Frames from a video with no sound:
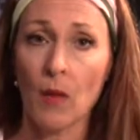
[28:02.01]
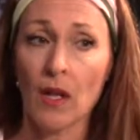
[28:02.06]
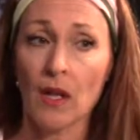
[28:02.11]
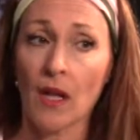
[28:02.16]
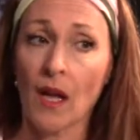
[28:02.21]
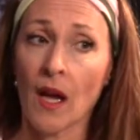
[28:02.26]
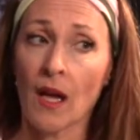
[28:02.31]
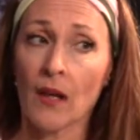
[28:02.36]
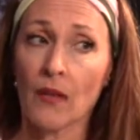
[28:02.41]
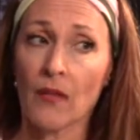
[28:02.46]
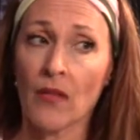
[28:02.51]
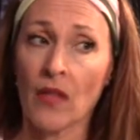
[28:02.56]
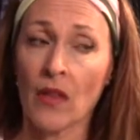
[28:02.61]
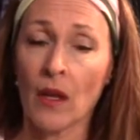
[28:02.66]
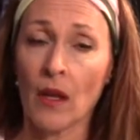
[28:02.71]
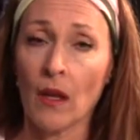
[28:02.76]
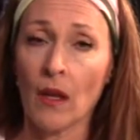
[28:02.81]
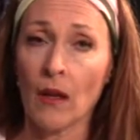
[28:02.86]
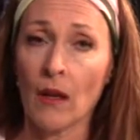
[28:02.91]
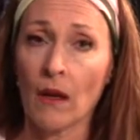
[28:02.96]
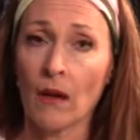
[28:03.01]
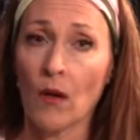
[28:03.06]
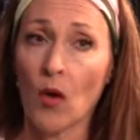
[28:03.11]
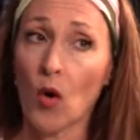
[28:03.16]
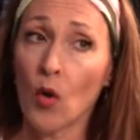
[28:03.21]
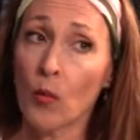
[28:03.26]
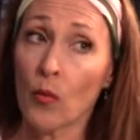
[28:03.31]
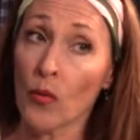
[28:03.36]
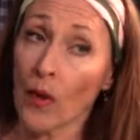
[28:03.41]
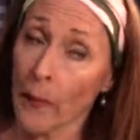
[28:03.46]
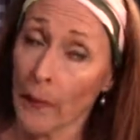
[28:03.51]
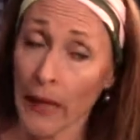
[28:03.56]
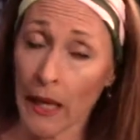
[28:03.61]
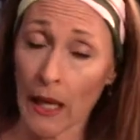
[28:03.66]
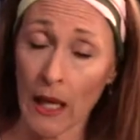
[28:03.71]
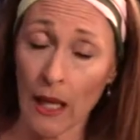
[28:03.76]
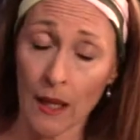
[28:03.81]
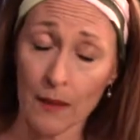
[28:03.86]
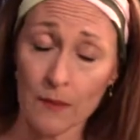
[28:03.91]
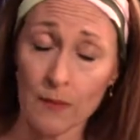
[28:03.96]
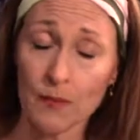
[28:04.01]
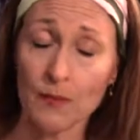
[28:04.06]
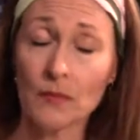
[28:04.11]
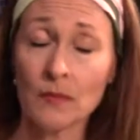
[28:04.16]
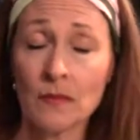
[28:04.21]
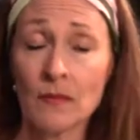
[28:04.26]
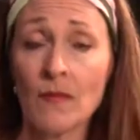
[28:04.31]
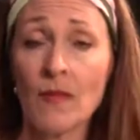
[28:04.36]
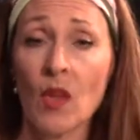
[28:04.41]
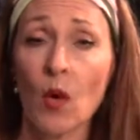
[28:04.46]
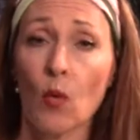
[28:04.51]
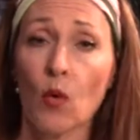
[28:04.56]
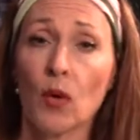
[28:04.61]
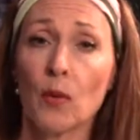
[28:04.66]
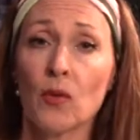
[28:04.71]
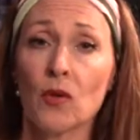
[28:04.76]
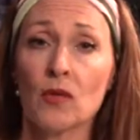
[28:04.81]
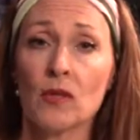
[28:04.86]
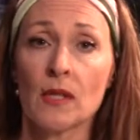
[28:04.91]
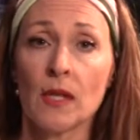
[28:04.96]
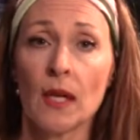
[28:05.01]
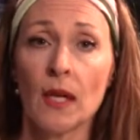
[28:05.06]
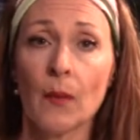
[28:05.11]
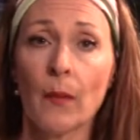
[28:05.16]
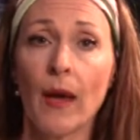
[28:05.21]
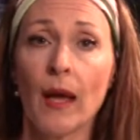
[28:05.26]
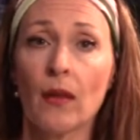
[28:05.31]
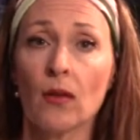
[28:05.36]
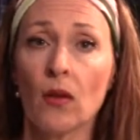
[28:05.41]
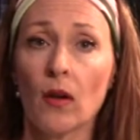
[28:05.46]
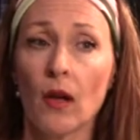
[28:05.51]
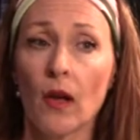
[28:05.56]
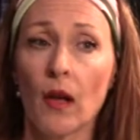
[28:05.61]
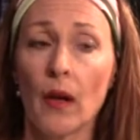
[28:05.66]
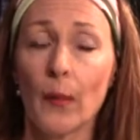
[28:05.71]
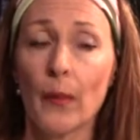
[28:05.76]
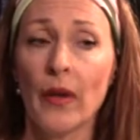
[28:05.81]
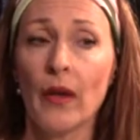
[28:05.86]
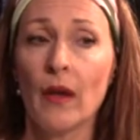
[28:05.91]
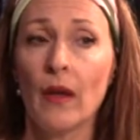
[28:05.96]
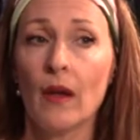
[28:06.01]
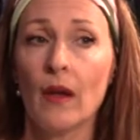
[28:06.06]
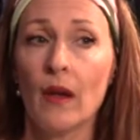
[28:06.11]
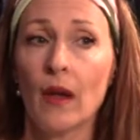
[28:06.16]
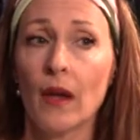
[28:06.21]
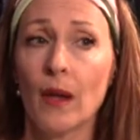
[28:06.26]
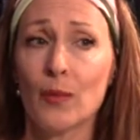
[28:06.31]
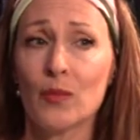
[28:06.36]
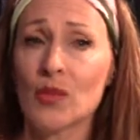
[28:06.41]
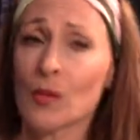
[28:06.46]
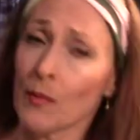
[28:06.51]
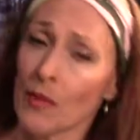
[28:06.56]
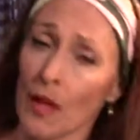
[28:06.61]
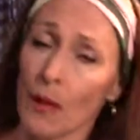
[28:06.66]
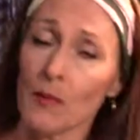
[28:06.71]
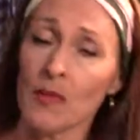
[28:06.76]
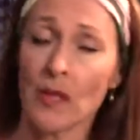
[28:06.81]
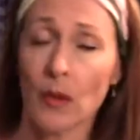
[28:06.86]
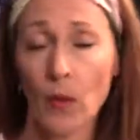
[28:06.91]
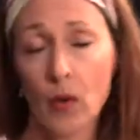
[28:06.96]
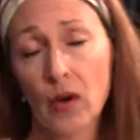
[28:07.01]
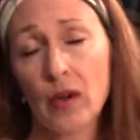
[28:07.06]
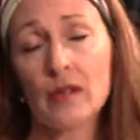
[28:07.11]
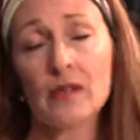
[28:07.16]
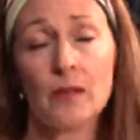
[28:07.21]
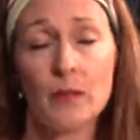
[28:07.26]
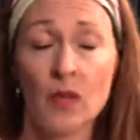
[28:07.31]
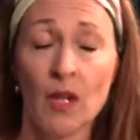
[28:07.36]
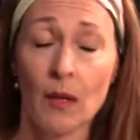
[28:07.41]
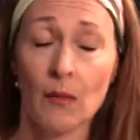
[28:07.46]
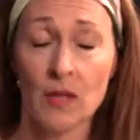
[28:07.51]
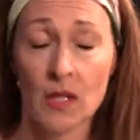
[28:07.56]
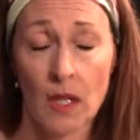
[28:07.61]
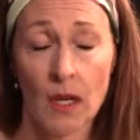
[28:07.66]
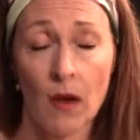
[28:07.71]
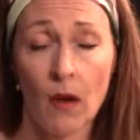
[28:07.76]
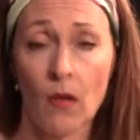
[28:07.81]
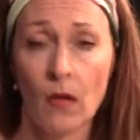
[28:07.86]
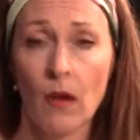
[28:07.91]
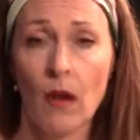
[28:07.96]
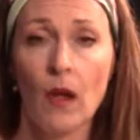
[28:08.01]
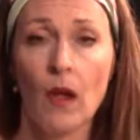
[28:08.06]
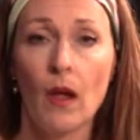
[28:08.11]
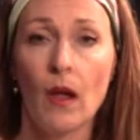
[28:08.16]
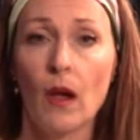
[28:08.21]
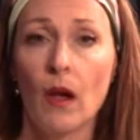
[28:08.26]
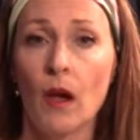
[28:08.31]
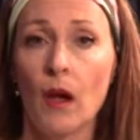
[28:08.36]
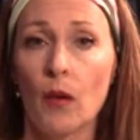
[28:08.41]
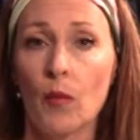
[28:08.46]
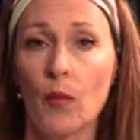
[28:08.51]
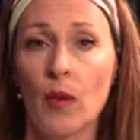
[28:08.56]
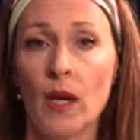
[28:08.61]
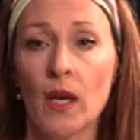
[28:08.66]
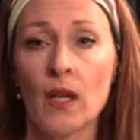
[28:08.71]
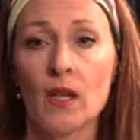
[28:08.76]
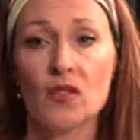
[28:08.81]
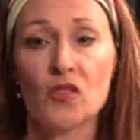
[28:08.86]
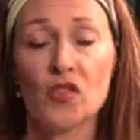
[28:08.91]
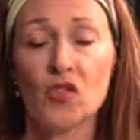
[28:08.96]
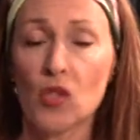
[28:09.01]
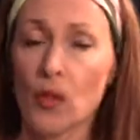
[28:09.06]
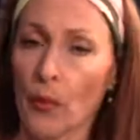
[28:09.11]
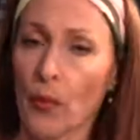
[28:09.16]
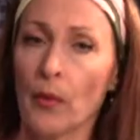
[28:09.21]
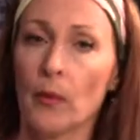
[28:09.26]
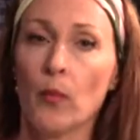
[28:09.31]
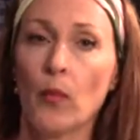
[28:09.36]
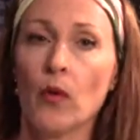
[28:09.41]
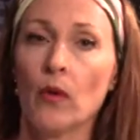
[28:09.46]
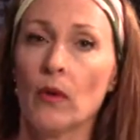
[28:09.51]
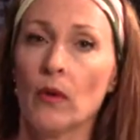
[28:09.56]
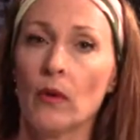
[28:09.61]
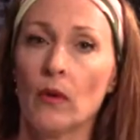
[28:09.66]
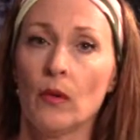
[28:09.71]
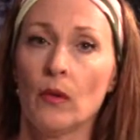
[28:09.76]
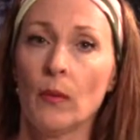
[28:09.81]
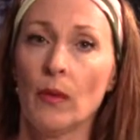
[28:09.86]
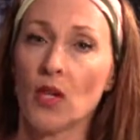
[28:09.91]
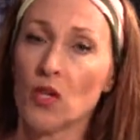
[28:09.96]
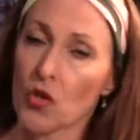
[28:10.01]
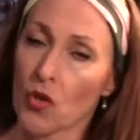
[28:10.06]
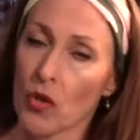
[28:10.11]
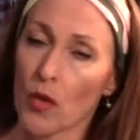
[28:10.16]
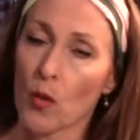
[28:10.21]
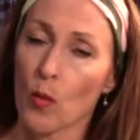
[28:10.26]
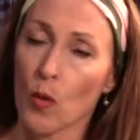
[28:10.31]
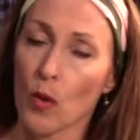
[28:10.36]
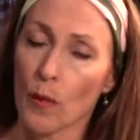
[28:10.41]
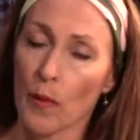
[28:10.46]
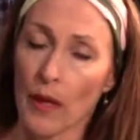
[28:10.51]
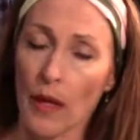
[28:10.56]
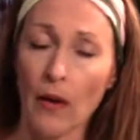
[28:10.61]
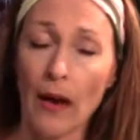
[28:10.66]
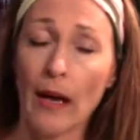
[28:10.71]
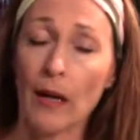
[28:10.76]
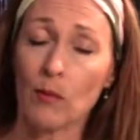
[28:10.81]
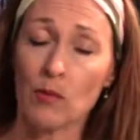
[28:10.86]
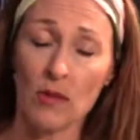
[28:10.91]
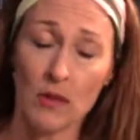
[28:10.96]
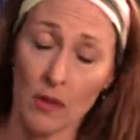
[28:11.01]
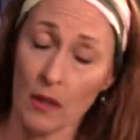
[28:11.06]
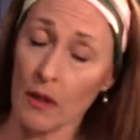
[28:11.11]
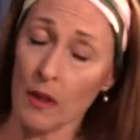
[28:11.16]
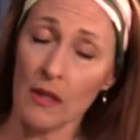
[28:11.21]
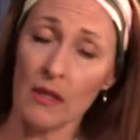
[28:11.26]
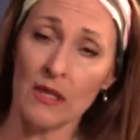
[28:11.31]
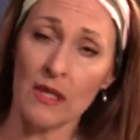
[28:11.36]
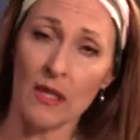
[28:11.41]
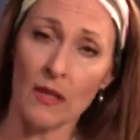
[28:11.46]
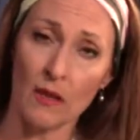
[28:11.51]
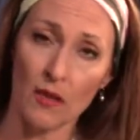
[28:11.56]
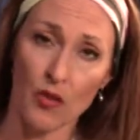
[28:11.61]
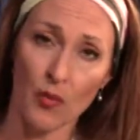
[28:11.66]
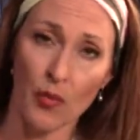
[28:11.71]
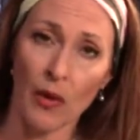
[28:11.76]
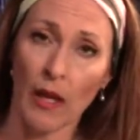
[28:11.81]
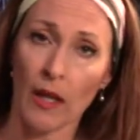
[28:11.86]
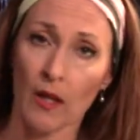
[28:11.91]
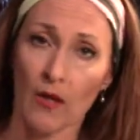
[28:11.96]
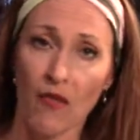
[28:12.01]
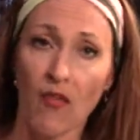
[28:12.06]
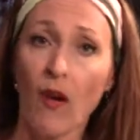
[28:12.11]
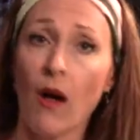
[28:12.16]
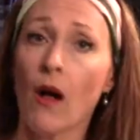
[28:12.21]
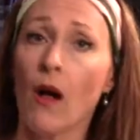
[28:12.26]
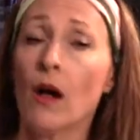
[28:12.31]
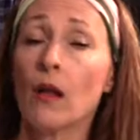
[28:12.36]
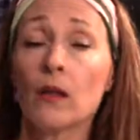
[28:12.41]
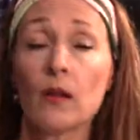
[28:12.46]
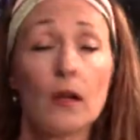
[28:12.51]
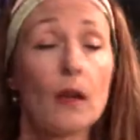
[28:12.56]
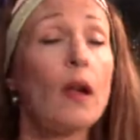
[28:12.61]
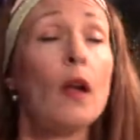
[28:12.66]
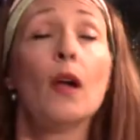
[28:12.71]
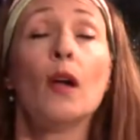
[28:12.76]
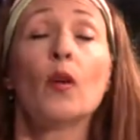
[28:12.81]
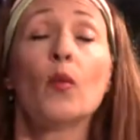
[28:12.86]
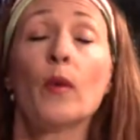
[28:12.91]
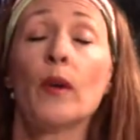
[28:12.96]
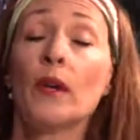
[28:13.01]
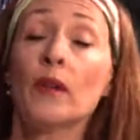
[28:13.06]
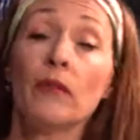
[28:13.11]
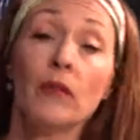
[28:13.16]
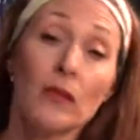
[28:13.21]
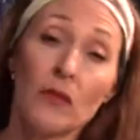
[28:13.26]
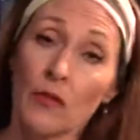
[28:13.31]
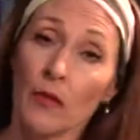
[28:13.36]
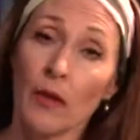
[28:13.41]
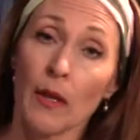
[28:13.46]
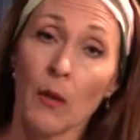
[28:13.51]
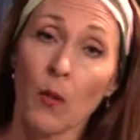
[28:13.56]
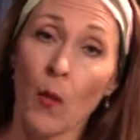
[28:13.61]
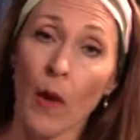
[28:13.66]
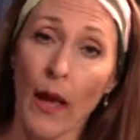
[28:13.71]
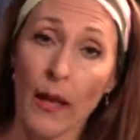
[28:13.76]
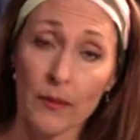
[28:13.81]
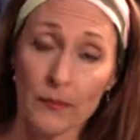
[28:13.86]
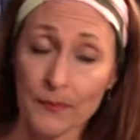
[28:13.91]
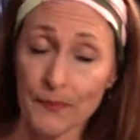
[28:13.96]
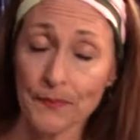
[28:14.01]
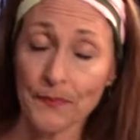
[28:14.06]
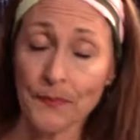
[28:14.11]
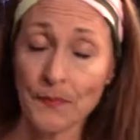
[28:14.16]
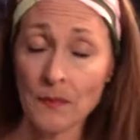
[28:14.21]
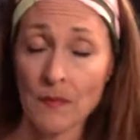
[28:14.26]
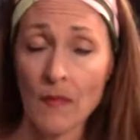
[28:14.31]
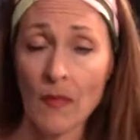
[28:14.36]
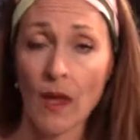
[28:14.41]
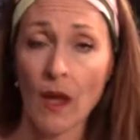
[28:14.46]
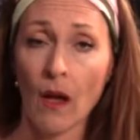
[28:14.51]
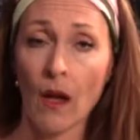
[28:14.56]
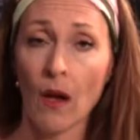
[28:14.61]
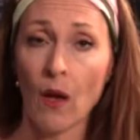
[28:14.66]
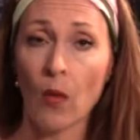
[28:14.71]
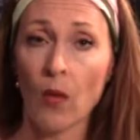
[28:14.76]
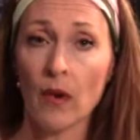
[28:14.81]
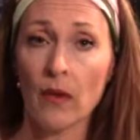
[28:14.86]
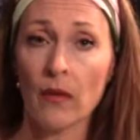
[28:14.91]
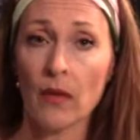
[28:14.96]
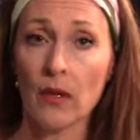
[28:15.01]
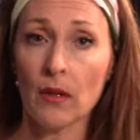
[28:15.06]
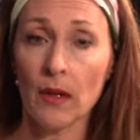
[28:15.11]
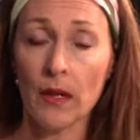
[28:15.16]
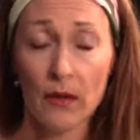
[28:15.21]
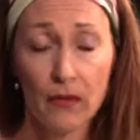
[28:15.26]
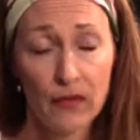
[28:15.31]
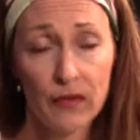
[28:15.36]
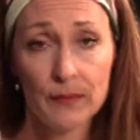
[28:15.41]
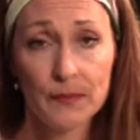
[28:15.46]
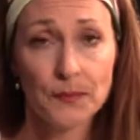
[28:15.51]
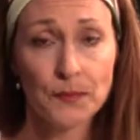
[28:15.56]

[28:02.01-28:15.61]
lot of the home remedy wormers that you might look up, sometimes they work, sometimes they don't. But it is super important to make sure you're worming your animals at least in the spring and the fall, or whenever it's really wet wherever you live.